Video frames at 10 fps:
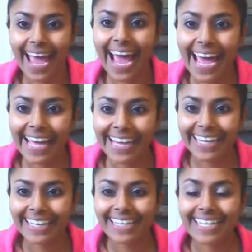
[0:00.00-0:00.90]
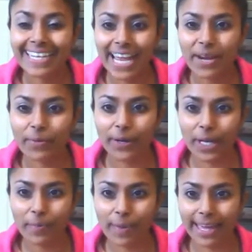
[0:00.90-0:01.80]
Hi, today we're
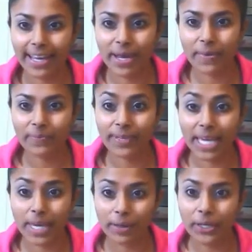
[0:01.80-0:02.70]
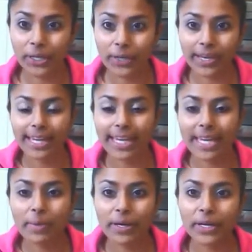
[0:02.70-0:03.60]
gonna make keema curry.
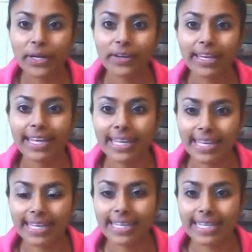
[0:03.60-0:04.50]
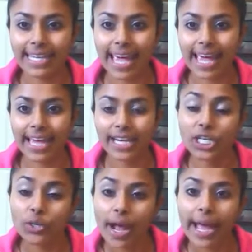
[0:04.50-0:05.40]
Keema curry is a
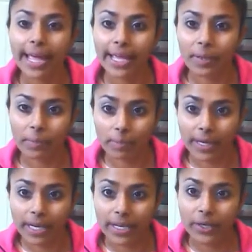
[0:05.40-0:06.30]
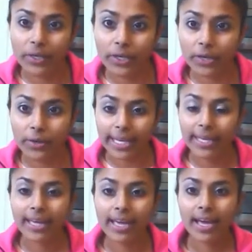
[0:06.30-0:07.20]
dry meat curry.
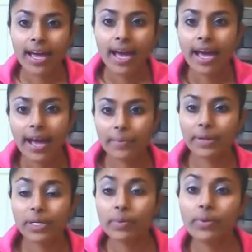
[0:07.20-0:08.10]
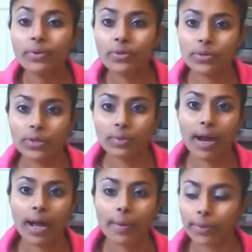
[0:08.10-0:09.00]
I suppose you could
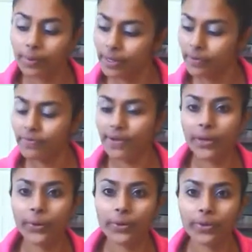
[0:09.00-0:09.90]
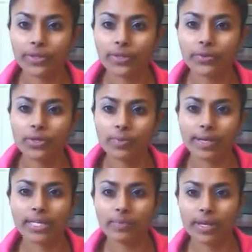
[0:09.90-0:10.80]
probably use this
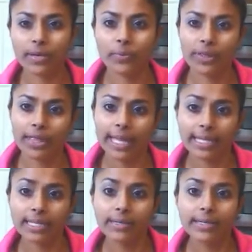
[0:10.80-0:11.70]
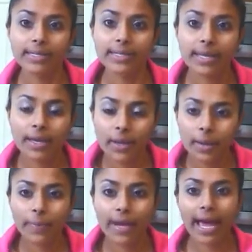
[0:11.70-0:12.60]
recipe with lentils,
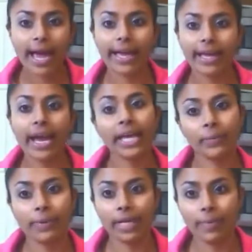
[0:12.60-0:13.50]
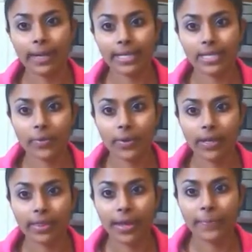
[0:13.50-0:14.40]
but I highly recommend it with